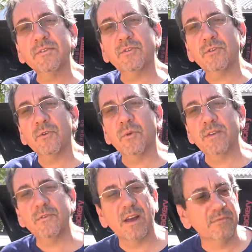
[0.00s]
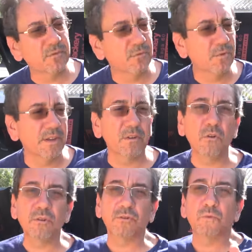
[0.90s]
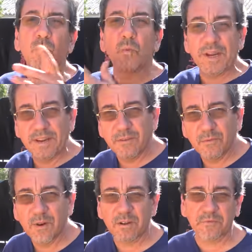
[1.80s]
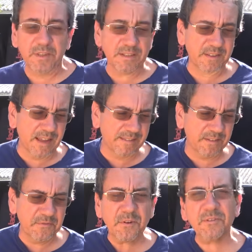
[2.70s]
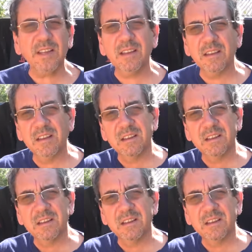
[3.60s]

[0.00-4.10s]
me show you what you have to do in order to win one of these. And the first thing,